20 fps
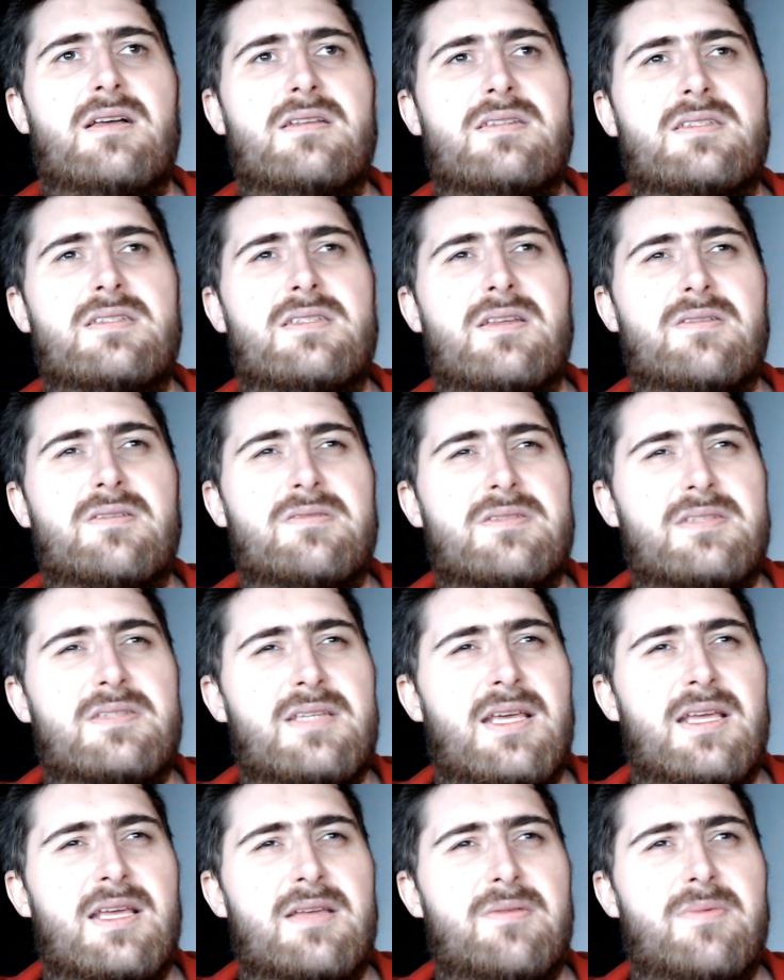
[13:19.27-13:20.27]
Don't
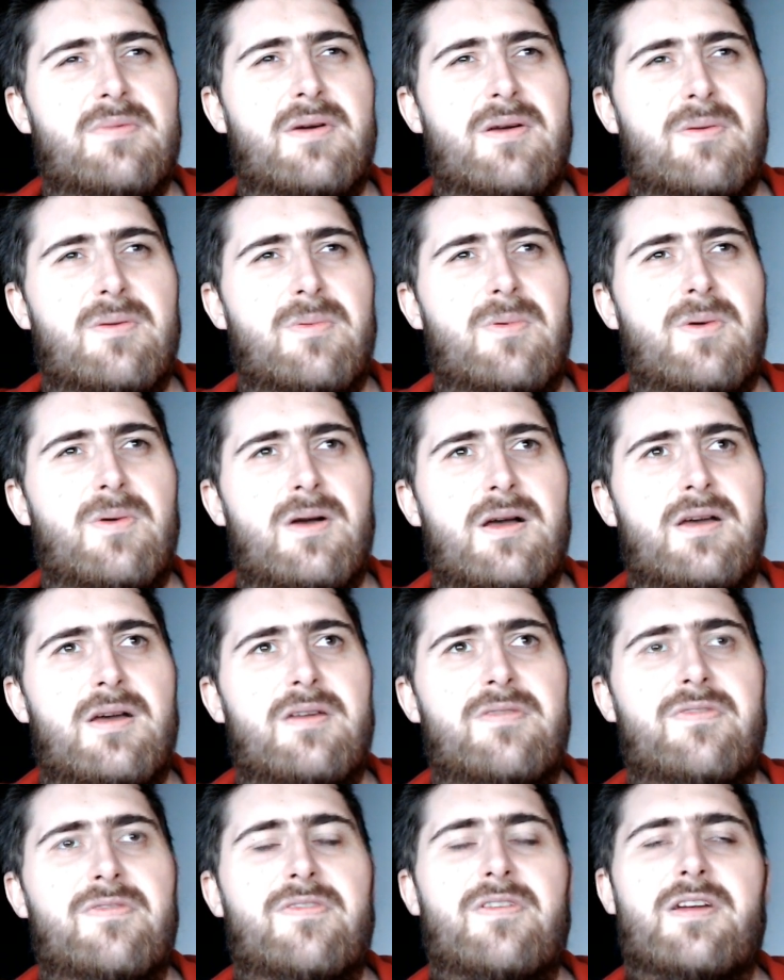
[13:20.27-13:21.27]
take my
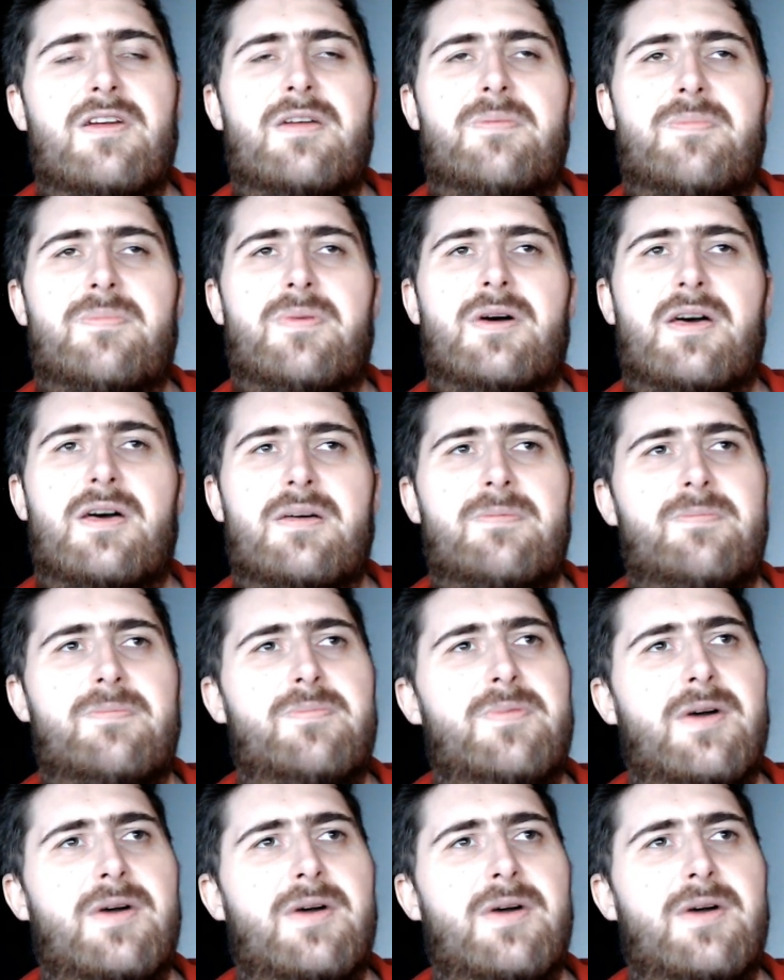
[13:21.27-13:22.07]
word for it, but